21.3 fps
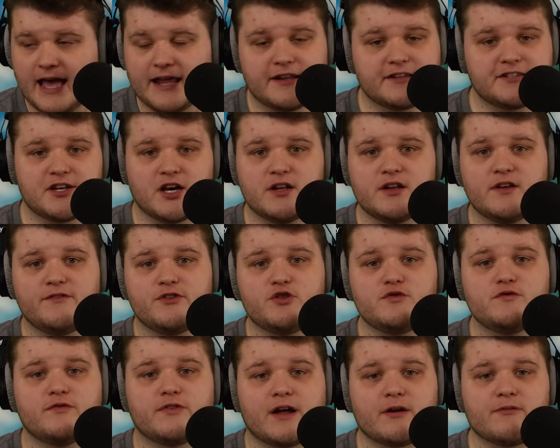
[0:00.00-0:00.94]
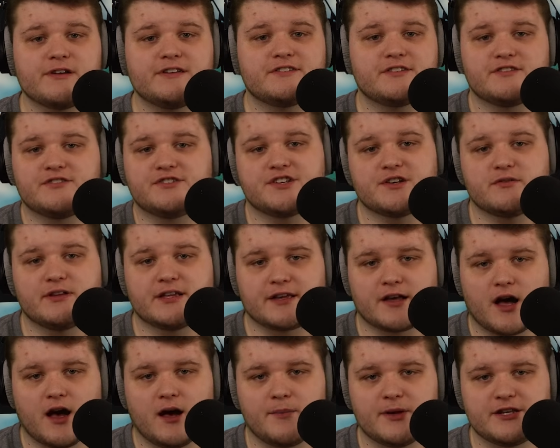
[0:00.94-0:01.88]
and a ton of you very sincerely
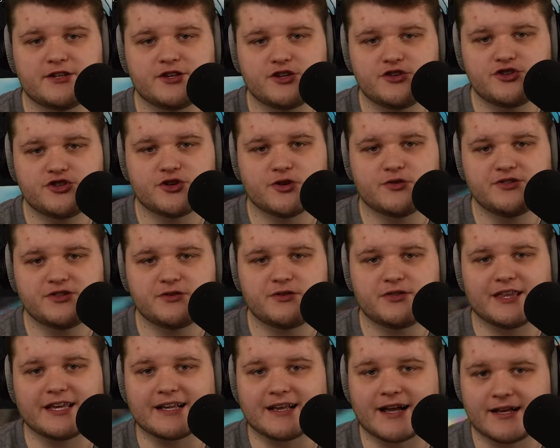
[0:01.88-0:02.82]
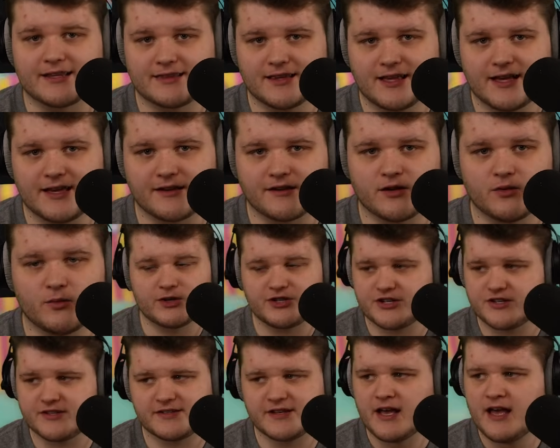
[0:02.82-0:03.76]
commented shows you'd think I'd like, which
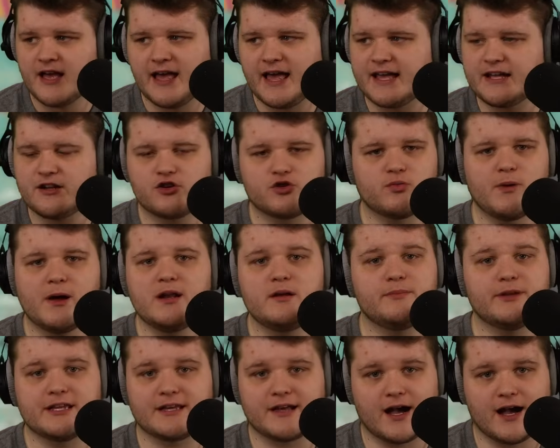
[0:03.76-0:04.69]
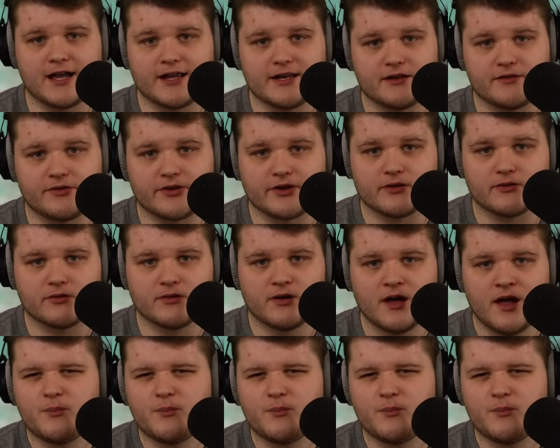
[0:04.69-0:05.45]
is incredibly kind of you,